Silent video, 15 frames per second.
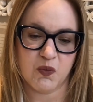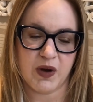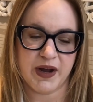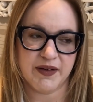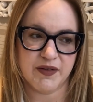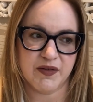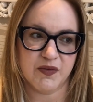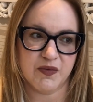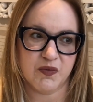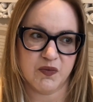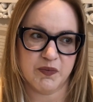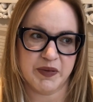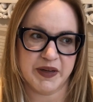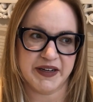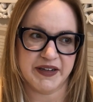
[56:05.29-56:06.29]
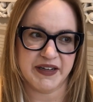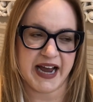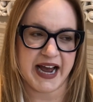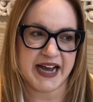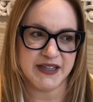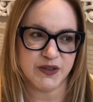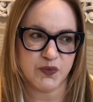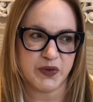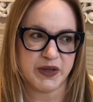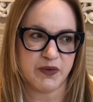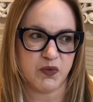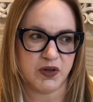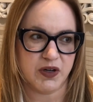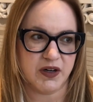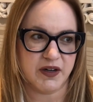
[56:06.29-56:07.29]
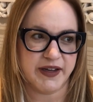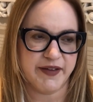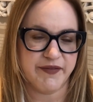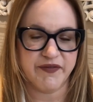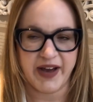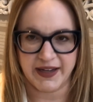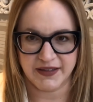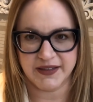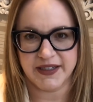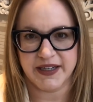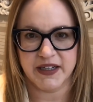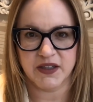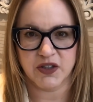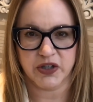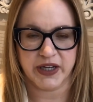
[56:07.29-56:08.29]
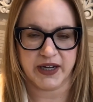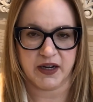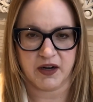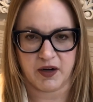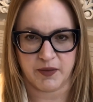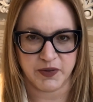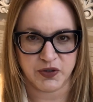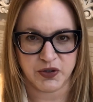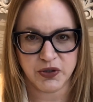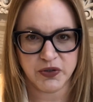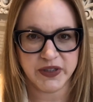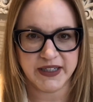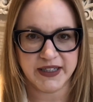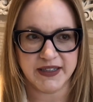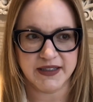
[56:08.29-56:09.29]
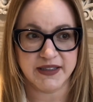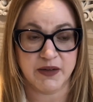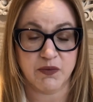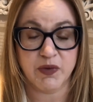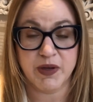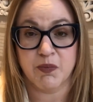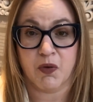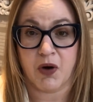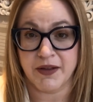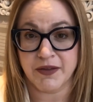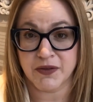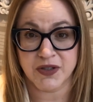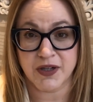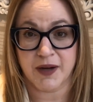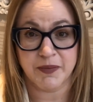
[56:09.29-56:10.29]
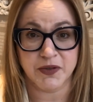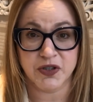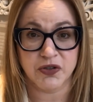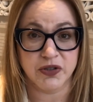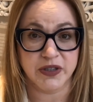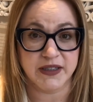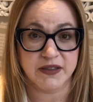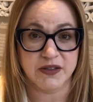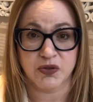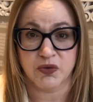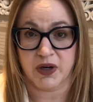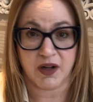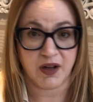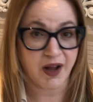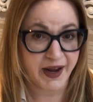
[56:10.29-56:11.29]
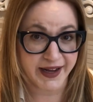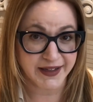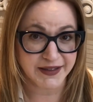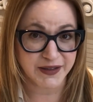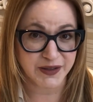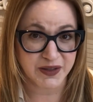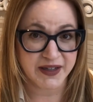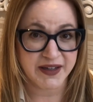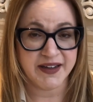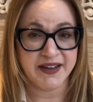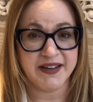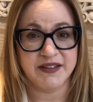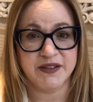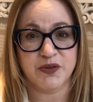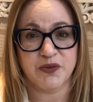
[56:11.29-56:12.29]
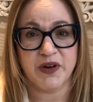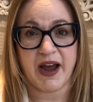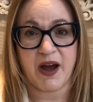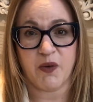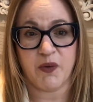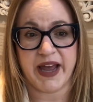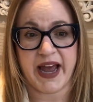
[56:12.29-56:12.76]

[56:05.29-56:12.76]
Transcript: what but as we were investing and looking at opportunities, then we brought those opportunities to our clients. So now we